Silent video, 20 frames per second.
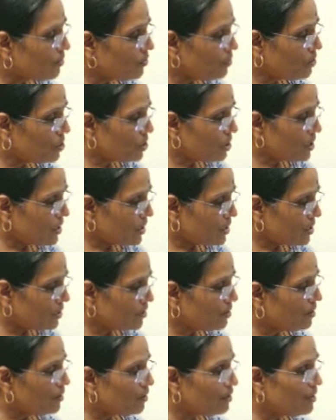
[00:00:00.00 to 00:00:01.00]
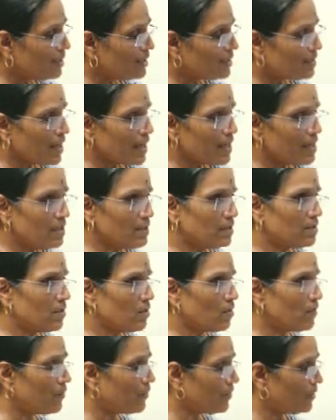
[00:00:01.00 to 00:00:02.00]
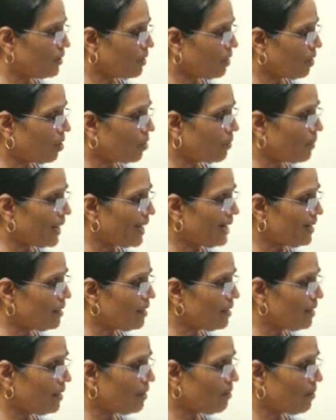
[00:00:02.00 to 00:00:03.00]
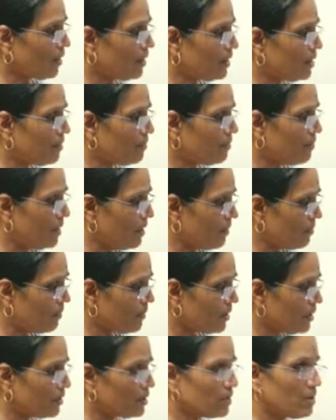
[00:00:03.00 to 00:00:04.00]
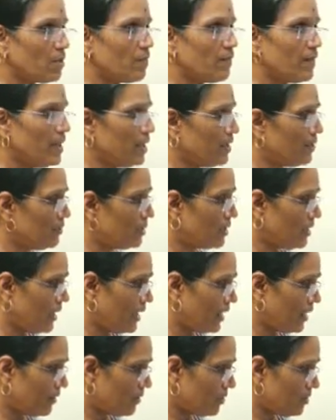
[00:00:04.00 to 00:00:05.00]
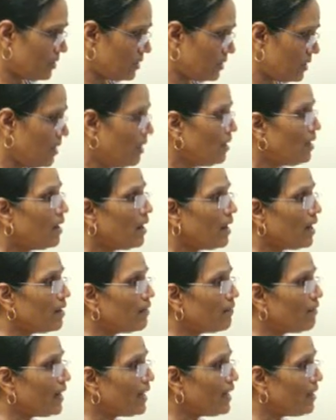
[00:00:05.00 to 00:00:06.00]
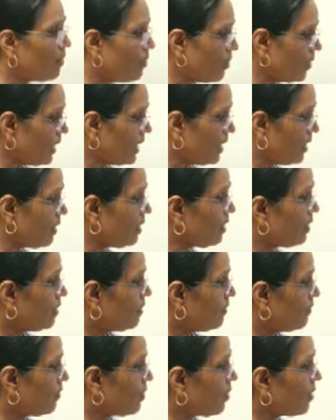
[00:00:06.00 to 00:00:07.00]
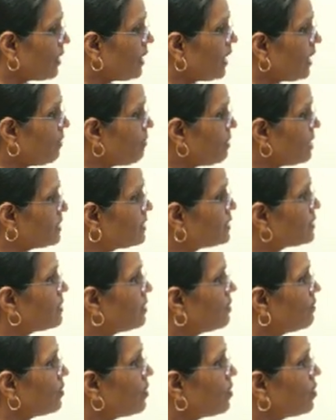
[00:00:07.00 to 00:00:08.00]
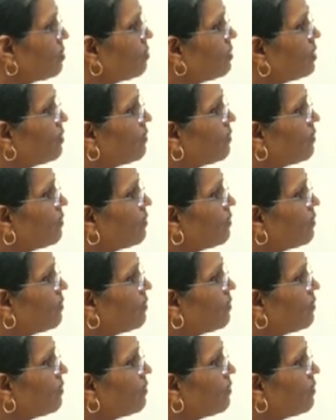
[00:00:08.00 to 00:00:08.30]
to change the signs of orbital quantum numbers of individual electrons, and while going for ms from